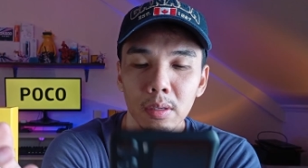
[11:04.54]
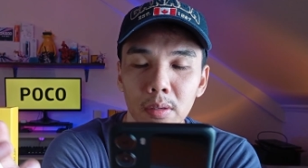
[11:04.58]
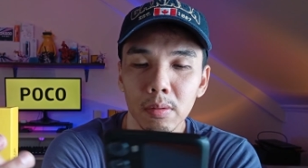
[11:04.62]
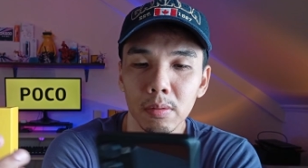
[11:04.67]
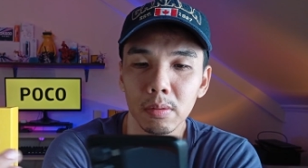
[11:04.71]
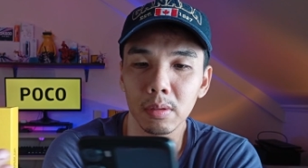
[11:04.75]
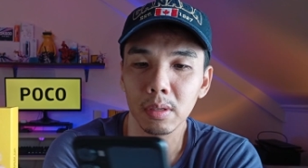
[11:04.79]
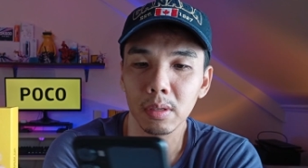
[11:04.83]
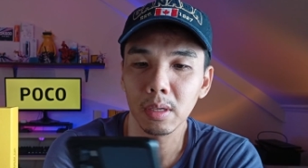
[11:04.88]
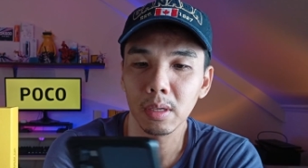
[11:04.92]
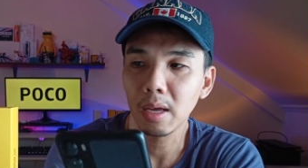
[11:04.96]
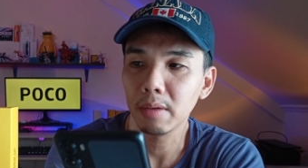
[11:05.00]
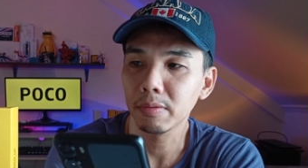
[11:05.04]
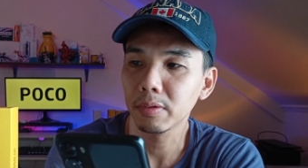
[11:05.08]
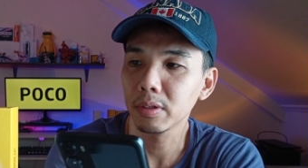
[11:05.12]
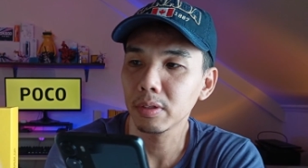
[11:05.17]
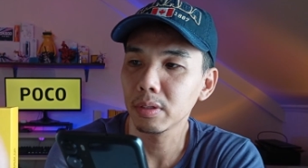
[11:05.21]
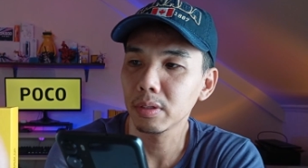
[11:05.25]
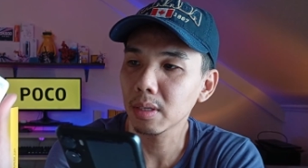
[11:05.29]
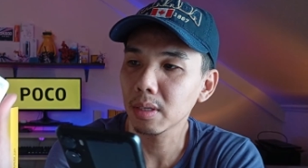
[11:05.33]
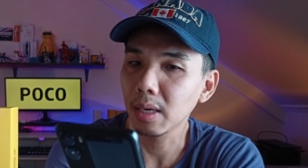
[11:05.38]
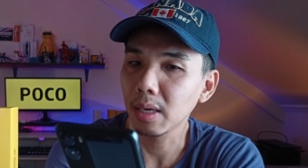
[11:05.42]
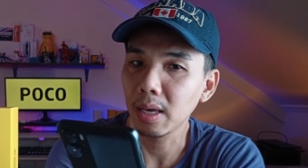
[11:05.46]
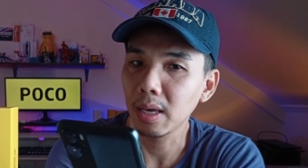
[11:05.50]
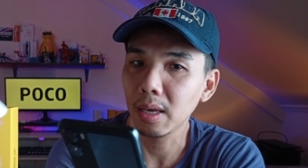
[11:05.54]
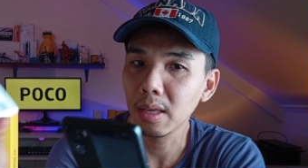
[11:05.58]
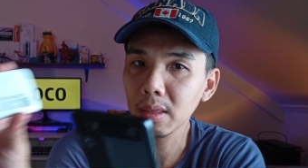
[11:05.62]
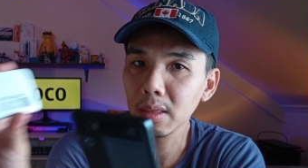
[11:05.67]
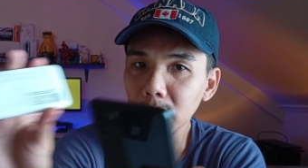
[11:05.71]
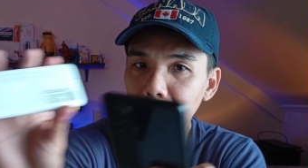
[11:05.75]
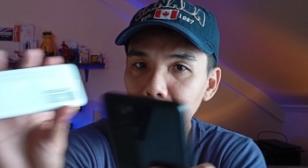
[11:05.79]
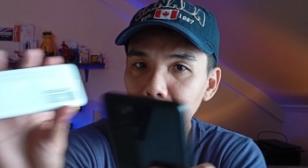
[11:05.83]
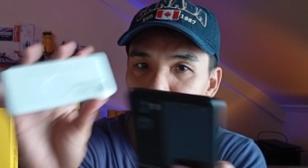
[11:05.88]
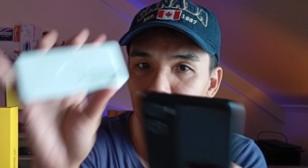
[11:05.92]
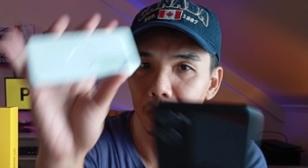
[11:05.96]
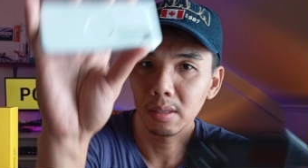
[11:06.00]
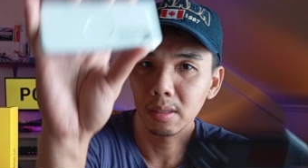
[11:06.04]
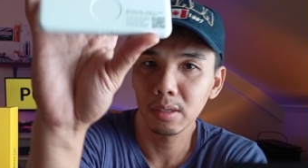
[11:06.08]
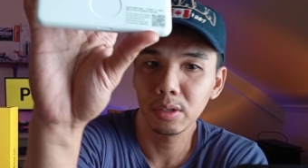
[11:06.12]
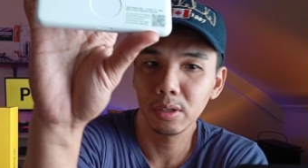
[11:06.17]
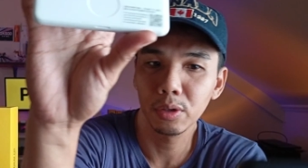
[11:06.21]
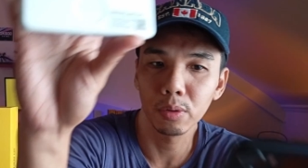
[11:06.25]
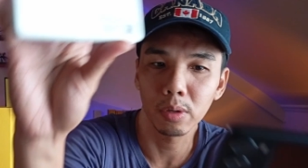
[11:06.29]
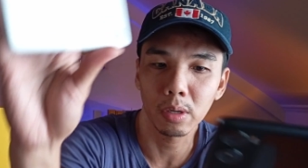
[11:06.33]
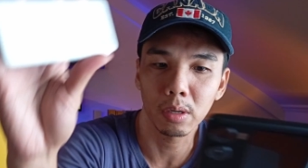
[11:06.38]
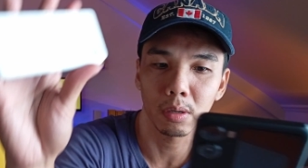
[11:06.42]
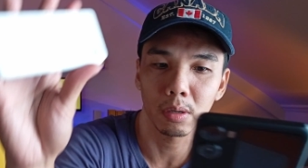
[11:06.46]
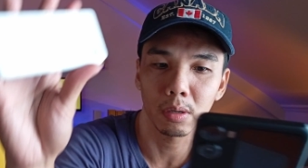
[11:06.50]
We're gonna have to scan the
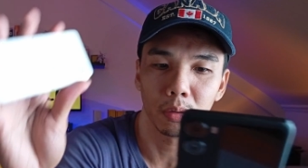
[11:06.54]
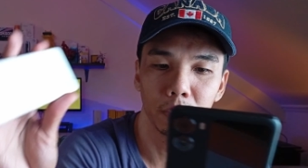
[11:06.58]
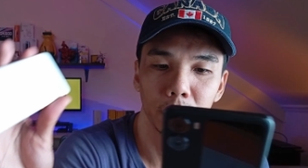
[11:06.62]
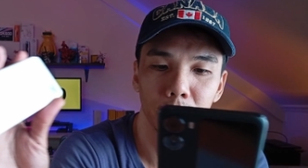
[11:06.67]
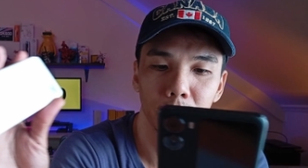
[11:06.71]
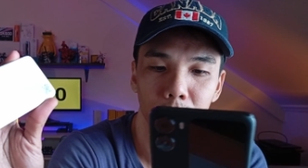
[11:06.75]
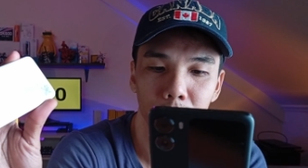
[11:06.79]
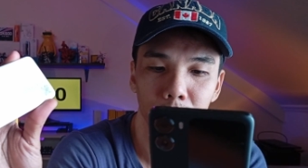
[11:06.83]
Q R code.